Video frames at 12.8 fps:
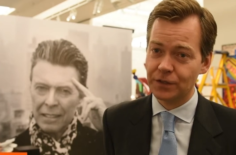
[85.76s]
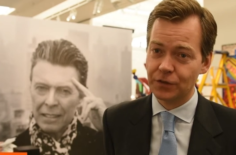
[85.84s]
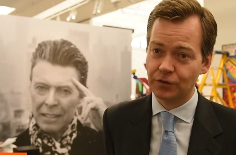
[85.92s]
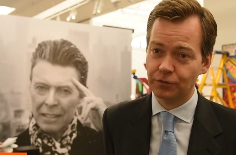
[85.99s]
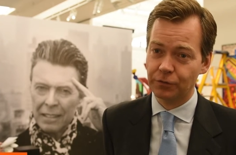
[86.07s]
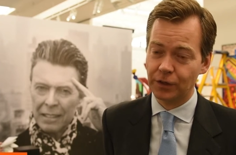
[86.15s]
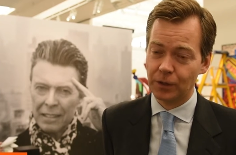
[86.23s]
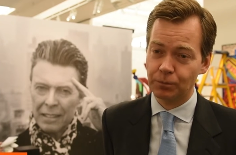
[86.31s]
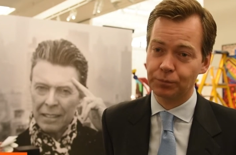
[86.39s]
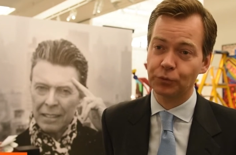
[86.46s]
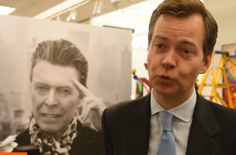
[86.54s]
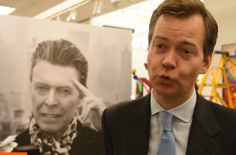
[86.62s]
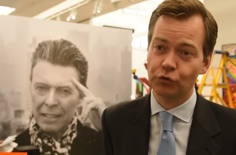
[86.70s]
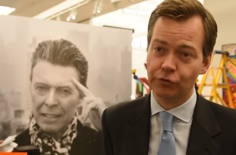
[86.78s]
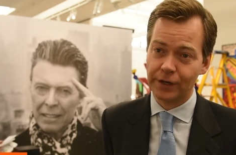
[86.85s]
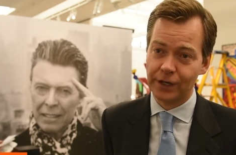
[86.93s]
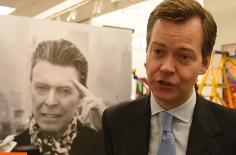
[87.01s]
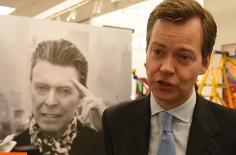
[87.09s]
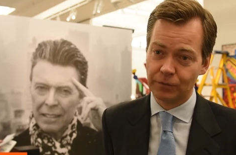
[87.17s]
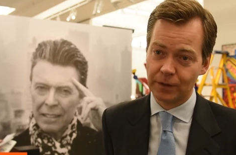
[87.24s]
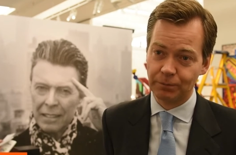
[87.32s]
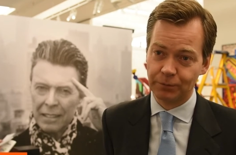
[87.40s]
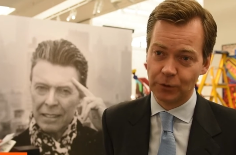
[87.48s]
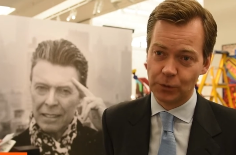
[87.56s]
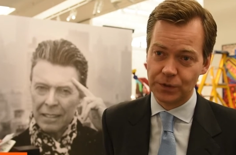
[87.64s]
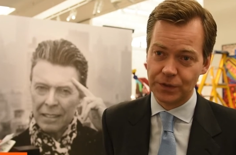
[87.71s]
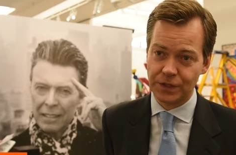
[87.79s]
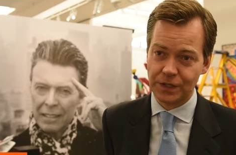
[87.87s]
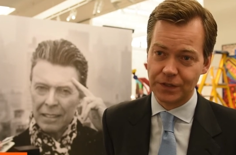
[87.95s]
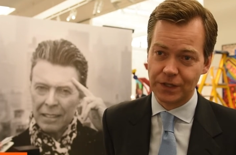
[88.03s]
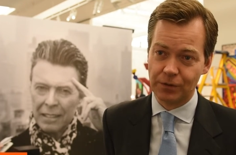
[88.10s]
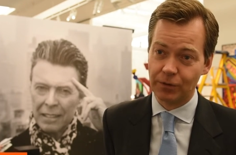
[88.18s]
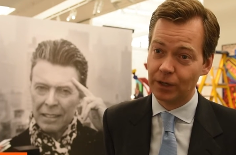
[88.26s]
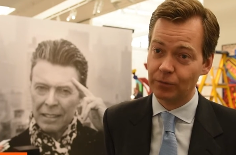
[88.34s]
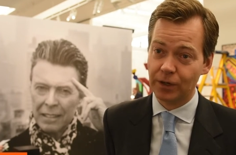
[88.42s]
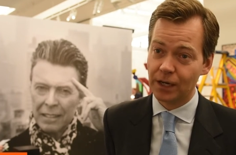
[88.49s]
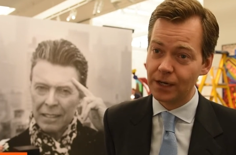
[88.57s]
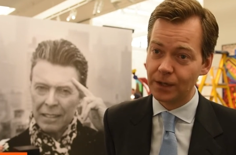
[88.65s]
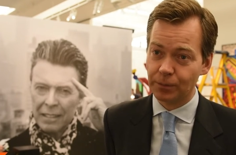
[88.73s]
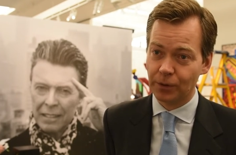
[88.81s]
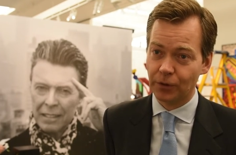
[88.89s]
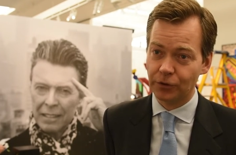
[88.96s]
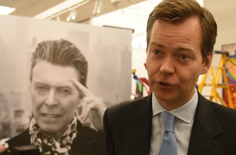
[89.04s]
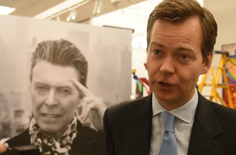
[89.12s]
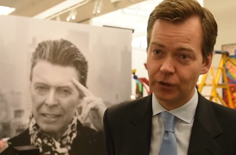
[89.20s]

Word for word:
Speaker 1: sort of like broad range of influences he really relied upon. You